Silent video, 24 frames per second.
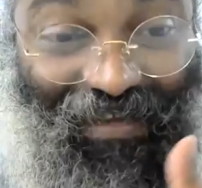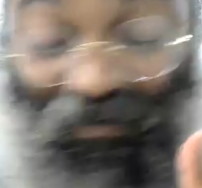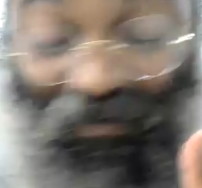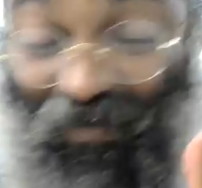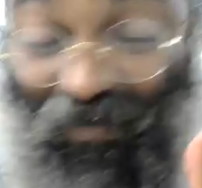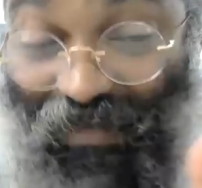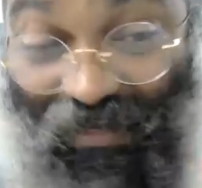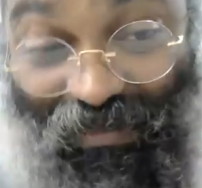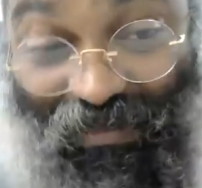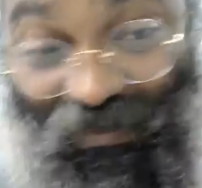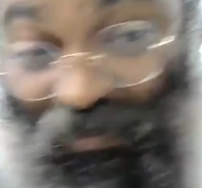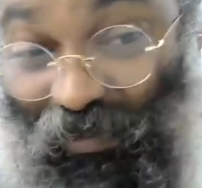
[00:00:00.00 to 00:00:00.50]

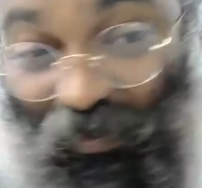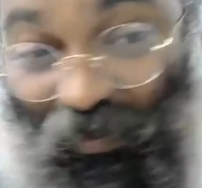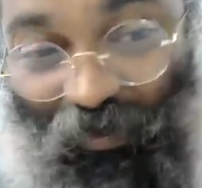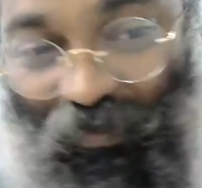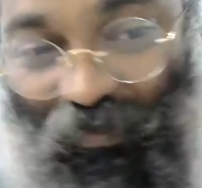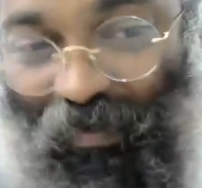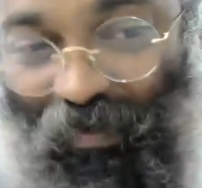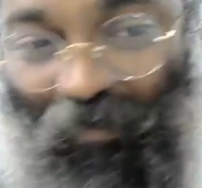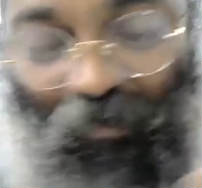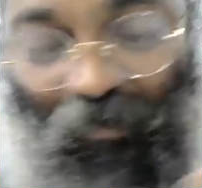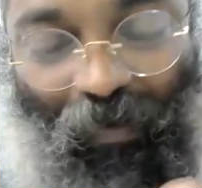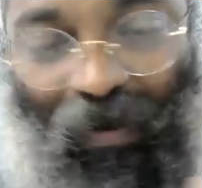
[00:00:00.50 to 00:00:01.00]
These should
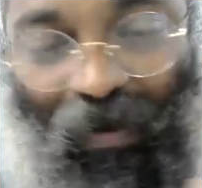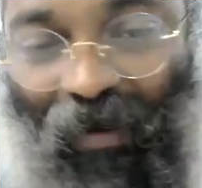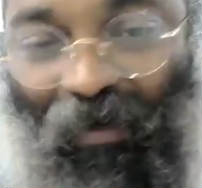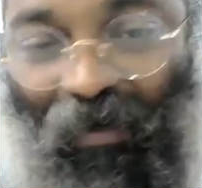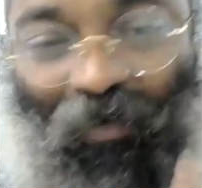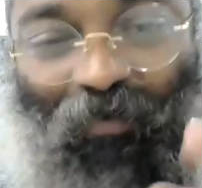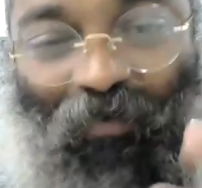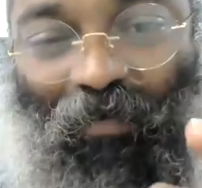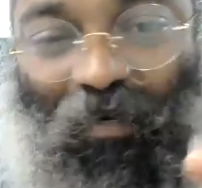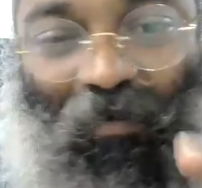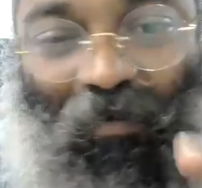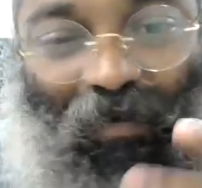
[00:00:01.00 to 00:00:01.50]
be part
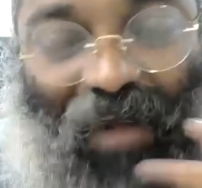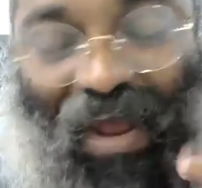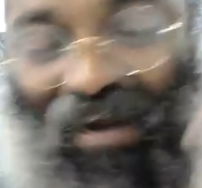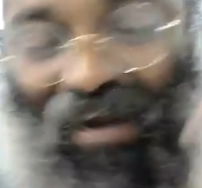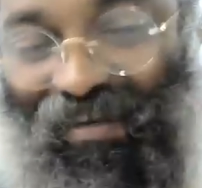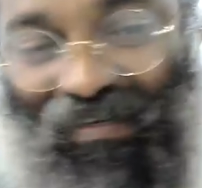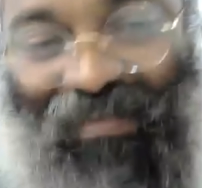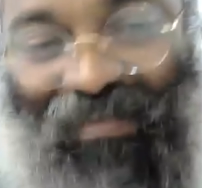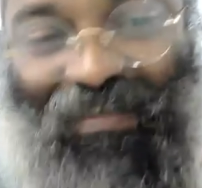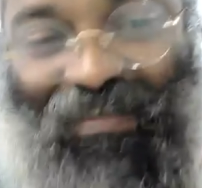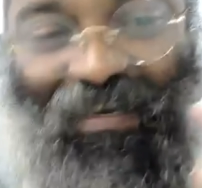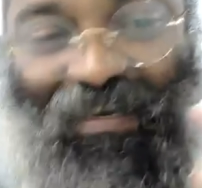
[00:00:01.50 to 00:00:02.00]
of our
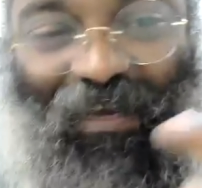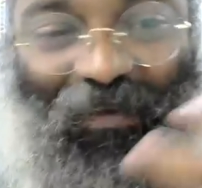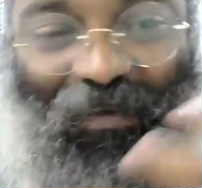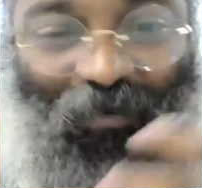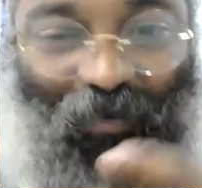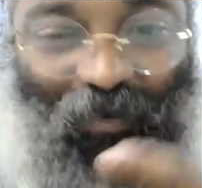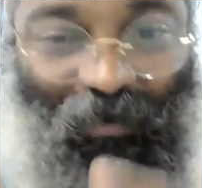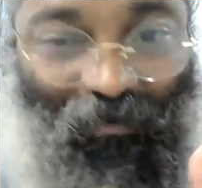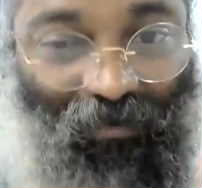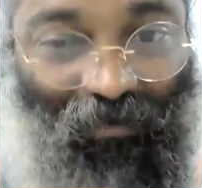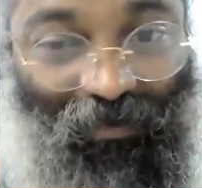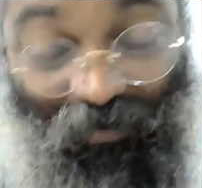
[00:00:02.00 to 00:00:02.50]
acting
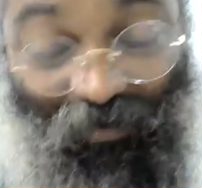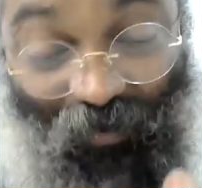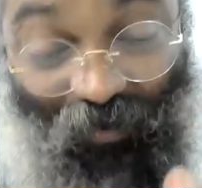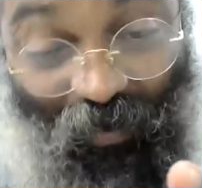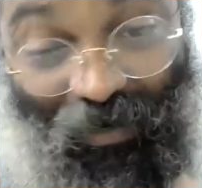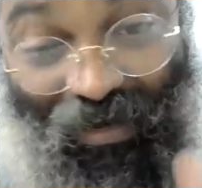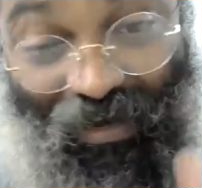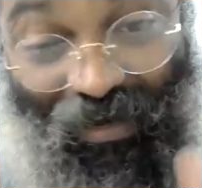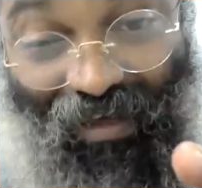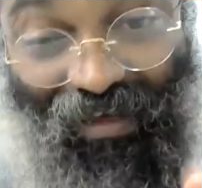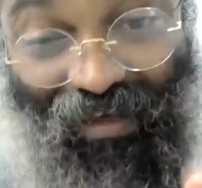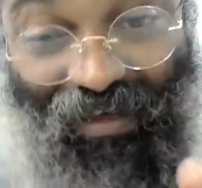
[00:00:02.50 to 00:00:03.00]
curriculum. This is
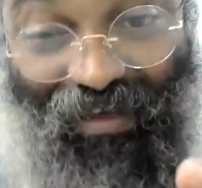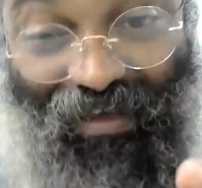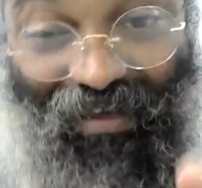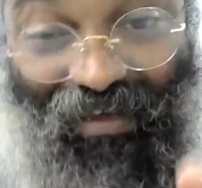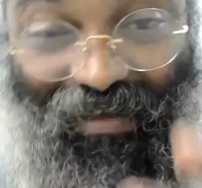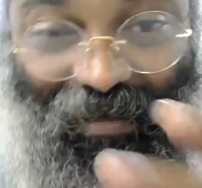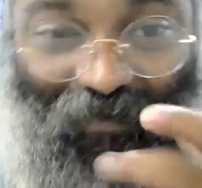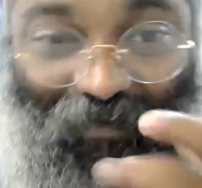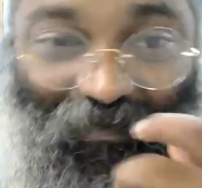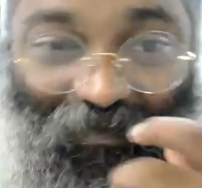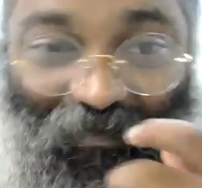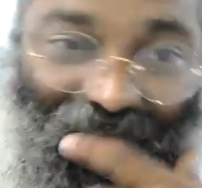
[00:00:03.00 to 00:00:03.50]
what I
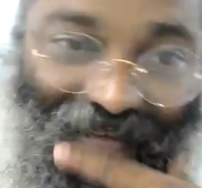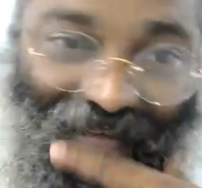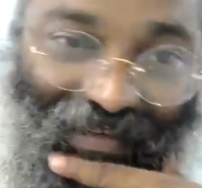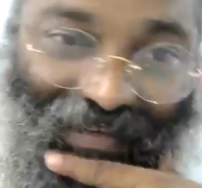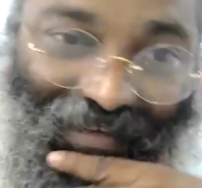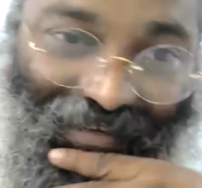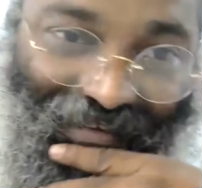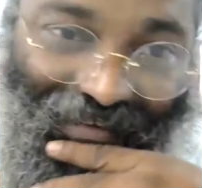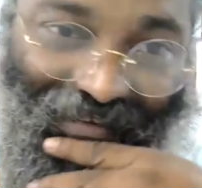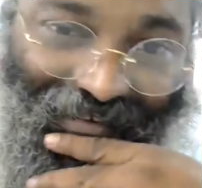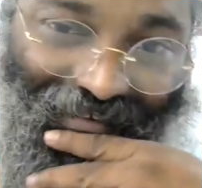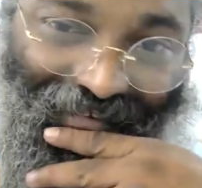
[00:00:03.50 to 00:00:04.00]
am
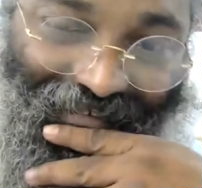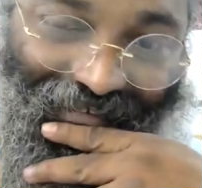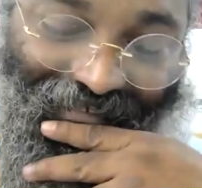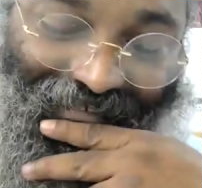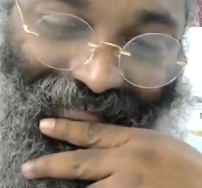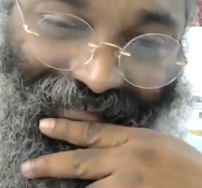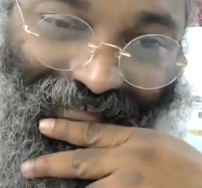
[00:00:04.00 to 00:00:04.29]
thinking. Yeah.